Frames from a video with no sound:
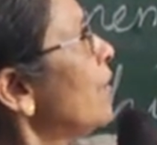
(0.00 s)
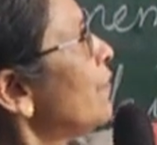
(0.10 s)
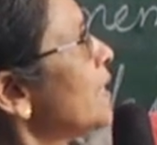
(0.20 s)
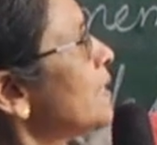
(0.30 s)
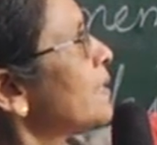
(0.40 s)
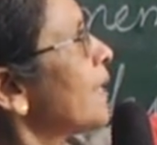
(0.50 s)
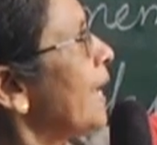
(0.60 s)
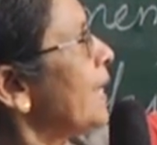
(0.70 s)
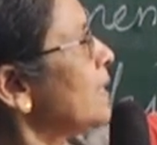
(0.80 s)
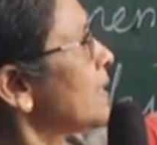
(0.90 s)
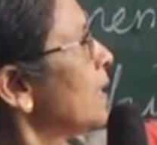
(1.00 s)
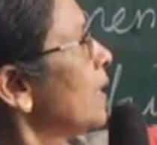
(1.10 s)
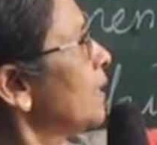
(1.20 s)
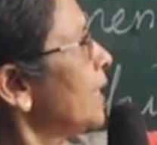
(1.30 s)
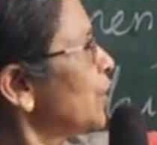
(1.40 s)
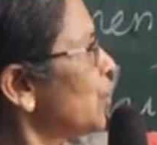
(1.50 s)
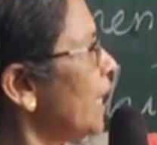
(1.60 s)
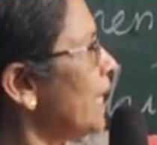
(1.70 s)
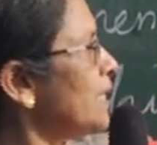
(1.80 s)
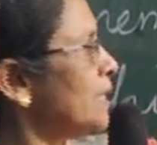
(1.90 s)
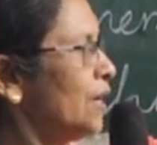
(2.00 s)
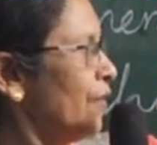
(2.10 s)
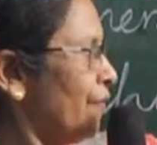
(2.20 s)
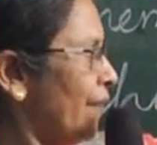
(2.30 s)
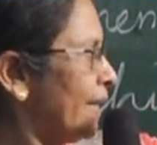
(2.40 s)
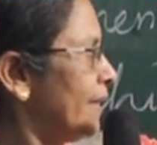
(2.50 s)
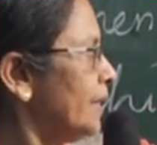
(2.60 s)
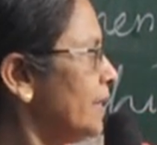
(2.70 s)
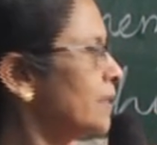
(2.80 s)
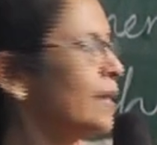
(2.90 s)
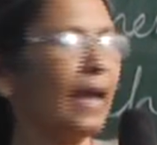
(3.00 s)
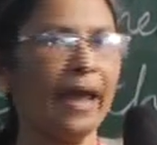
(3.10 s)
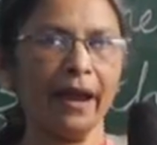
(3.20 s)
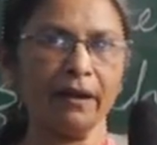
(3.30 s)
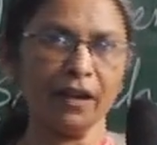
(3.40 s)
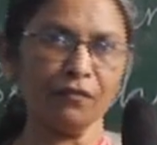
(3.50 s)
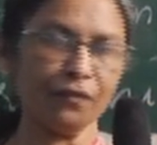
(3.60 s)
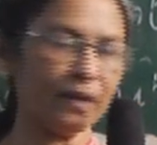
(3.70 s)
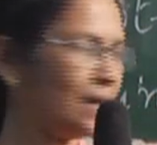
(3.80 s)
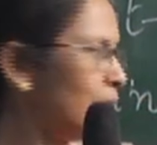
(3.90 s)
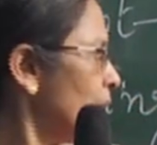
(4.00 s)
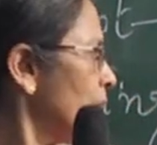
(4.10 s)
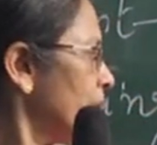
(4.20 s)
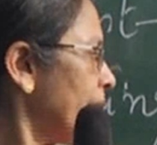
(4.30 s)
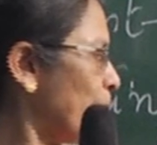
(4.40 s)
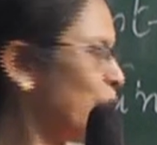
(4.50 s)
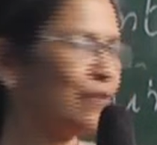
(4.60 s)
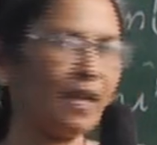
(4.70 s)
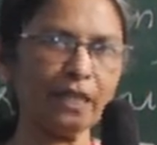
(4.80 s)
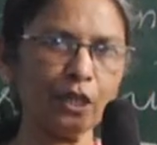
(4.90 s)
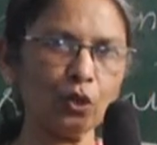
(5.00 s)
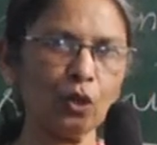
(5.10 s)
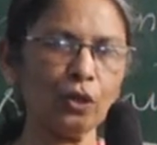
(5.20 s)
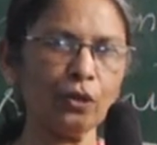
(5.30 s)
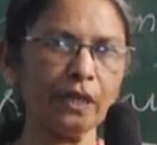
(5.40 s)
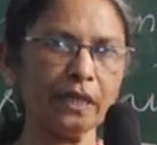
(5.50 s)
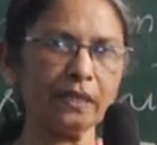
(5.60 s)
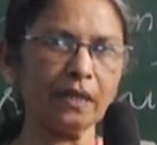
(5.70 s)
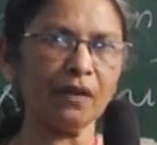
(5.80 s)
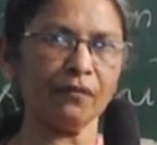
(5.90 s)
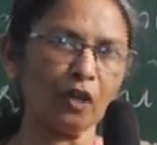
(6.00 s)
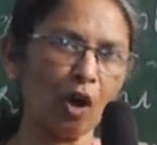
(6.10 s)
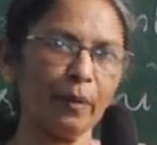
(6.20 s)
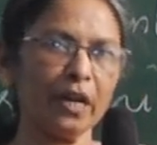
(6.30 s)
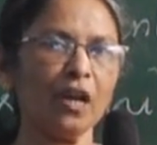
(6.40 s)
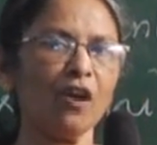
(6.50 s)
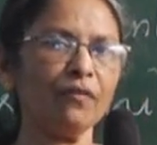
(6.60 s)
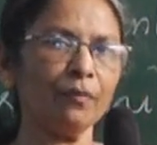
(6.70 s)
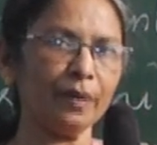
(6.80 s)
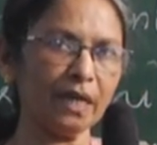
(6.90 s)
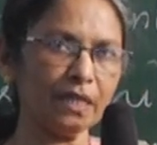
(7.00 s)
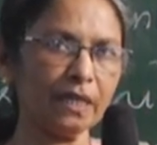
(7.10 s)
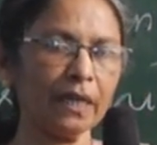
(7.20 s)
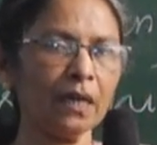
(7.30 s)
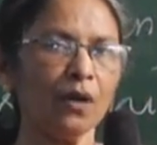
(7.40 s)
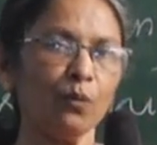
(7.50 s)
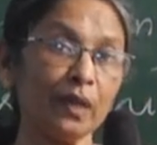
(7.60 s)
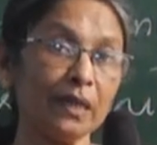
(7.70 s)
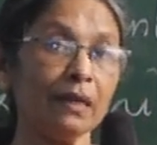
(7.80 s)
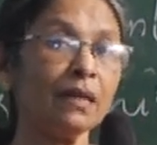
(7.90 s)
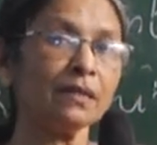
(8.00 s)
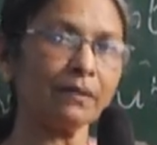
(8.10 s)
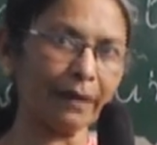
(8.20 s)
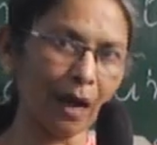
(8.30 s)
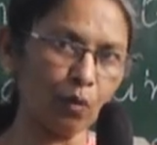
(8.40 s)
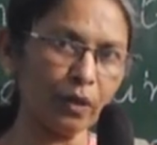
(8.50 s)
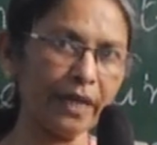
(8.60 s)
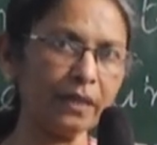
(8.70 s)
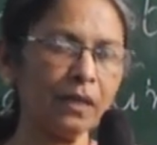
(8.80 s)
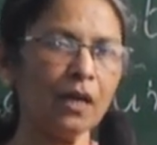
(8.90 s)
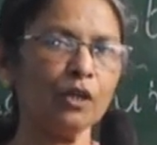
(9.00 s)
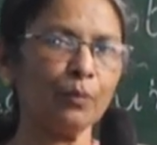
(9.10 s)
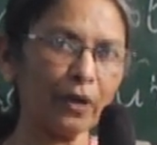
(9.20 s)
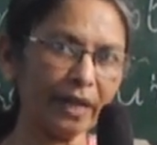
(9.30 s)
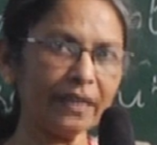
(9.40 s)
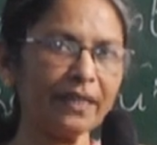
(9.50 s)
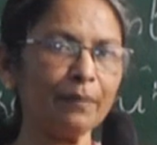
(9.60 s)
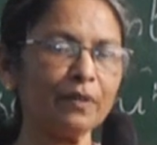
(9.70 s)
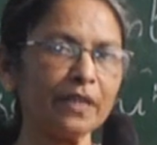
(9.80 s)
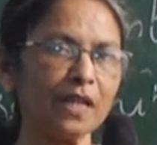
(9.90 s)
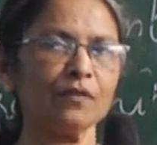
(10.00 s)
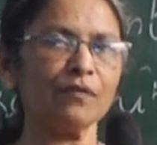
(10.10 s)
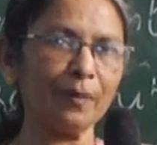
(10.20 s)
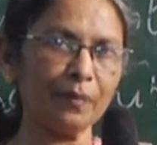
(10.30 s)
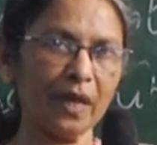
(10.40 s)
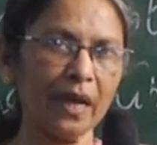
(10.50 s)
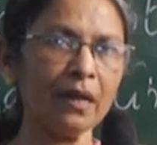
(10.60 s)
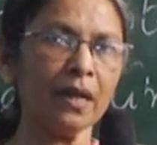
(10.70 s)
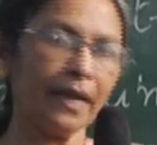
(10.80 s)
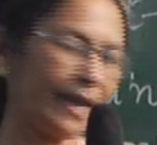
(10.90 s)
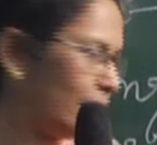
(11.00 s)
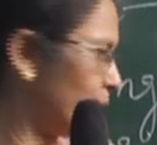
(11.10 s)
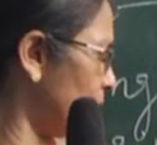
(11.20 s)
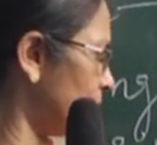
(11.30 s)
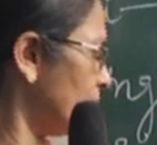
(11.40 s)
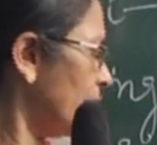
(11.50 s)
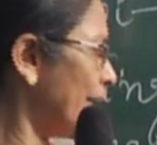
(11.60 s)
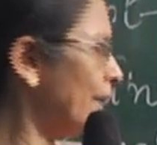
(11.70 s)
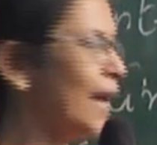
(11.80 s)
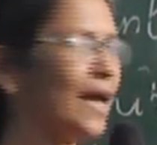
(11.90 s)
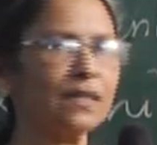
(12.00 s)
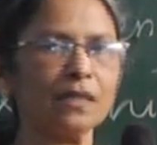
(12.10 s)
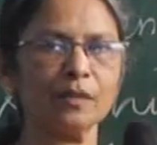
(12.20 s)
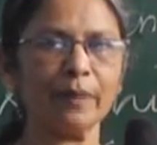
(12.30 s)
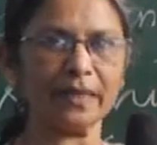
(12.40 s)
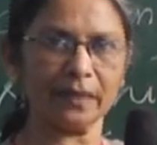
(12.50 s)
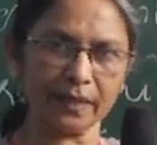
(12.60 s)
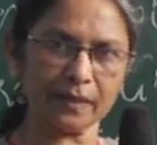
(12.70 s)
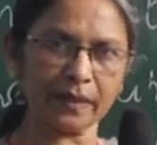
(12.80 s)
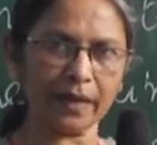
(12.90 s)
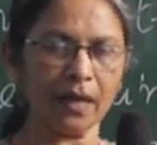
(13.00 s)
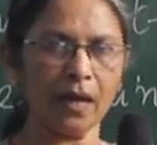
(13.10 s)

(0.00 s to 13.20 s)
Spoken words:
First, scales, then shells, feathers, hair and fur. Camouflage, I told you, it is the phenomenon of merging with the surroundings to protect themselves from their enemies. And the last is by thick skin.